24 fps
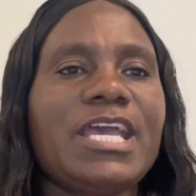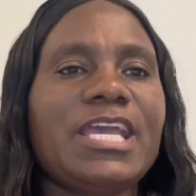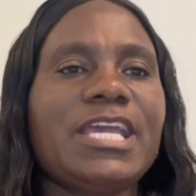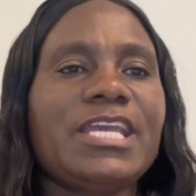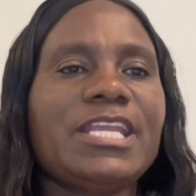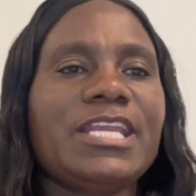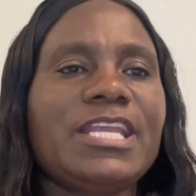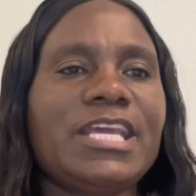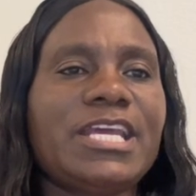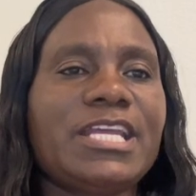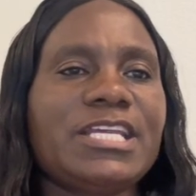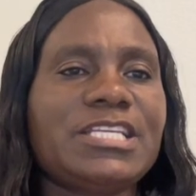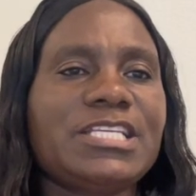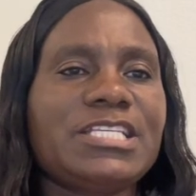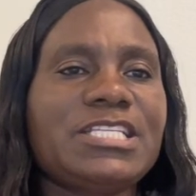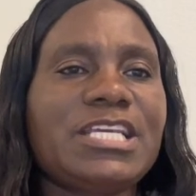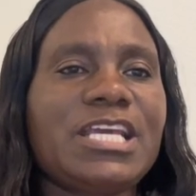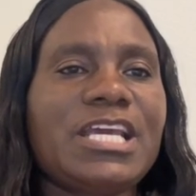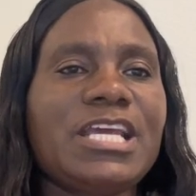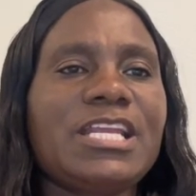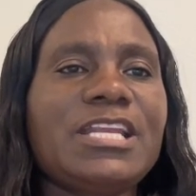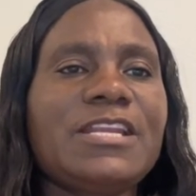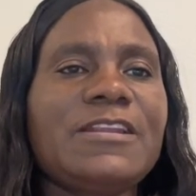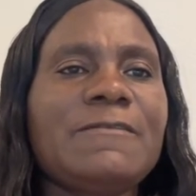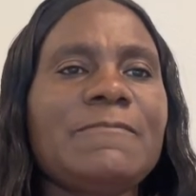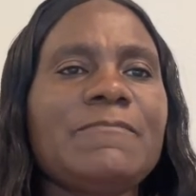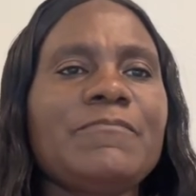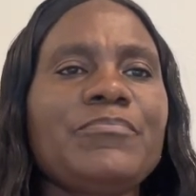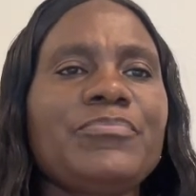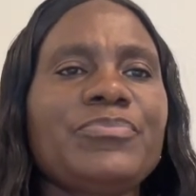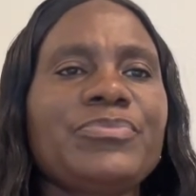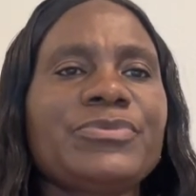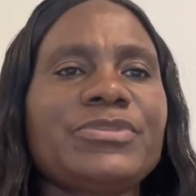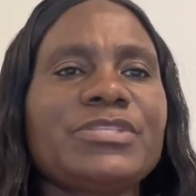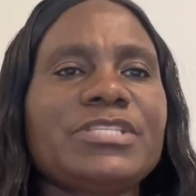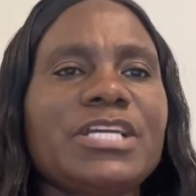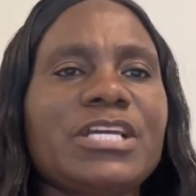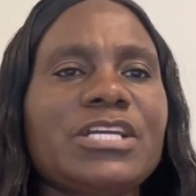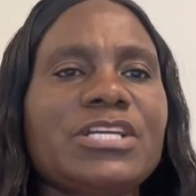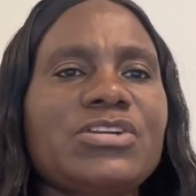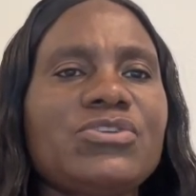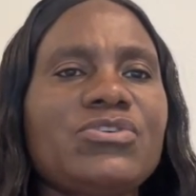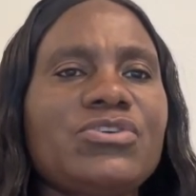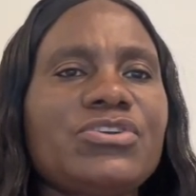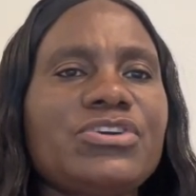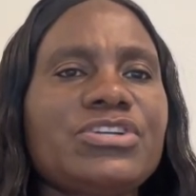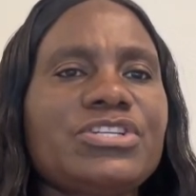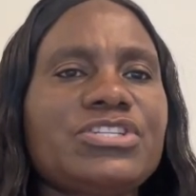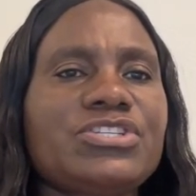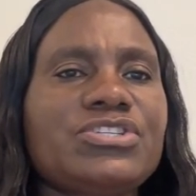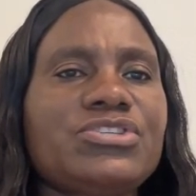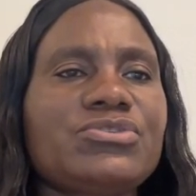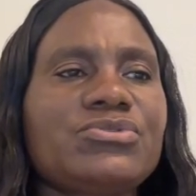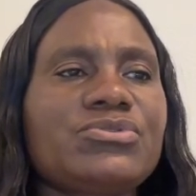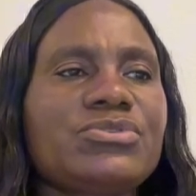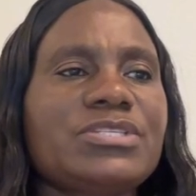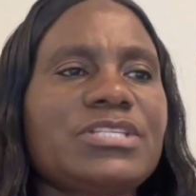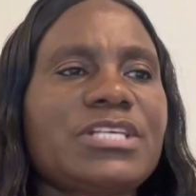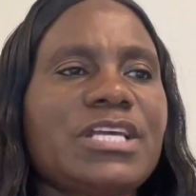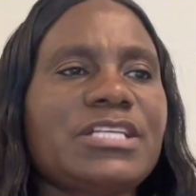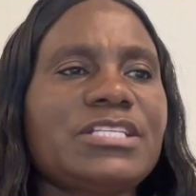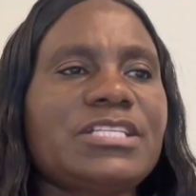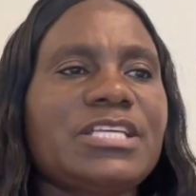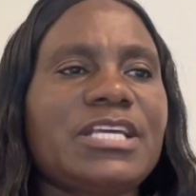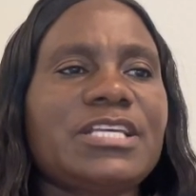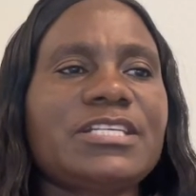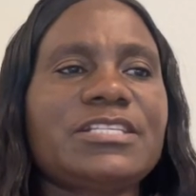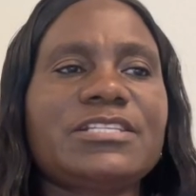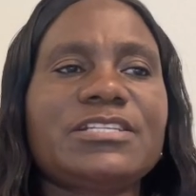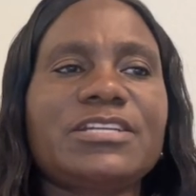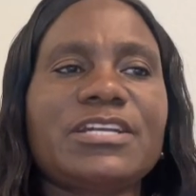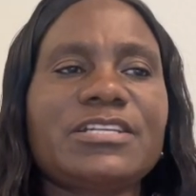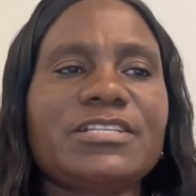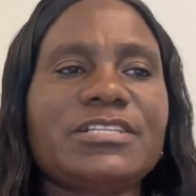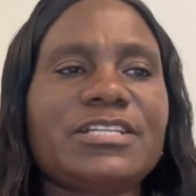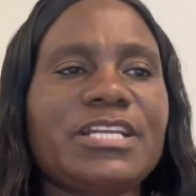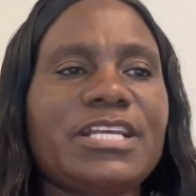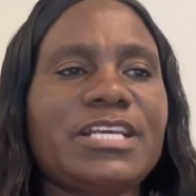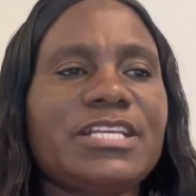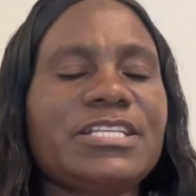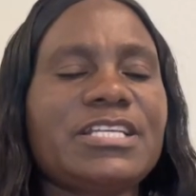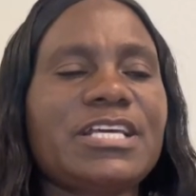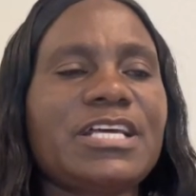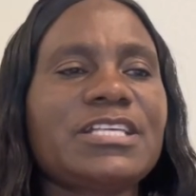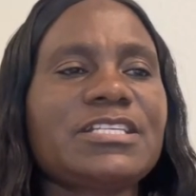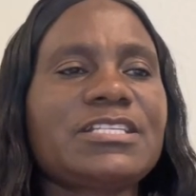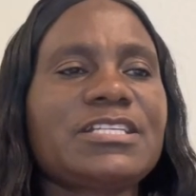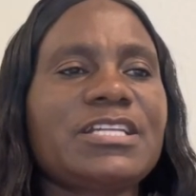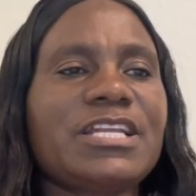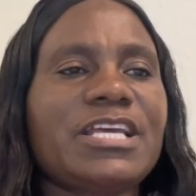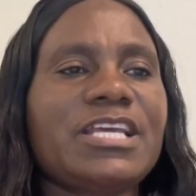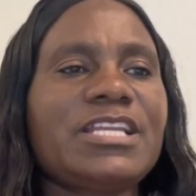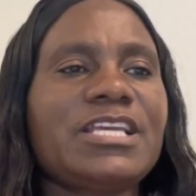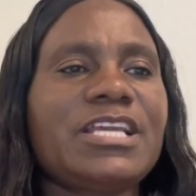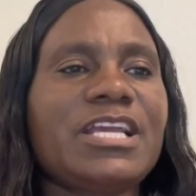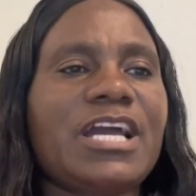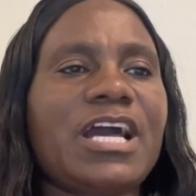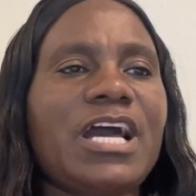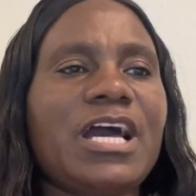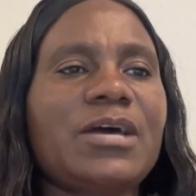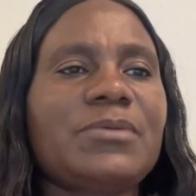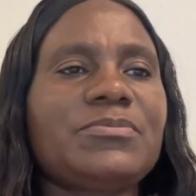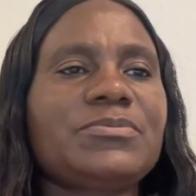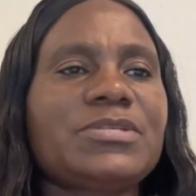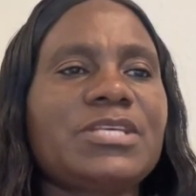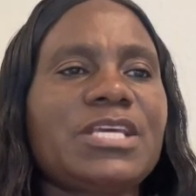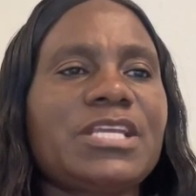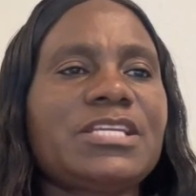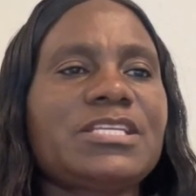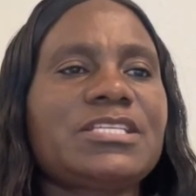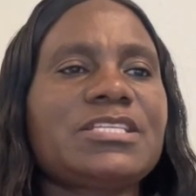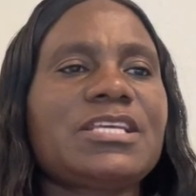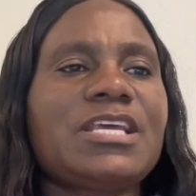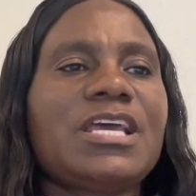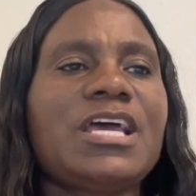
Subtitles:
In addition, technology tools such as translators, learning apps, and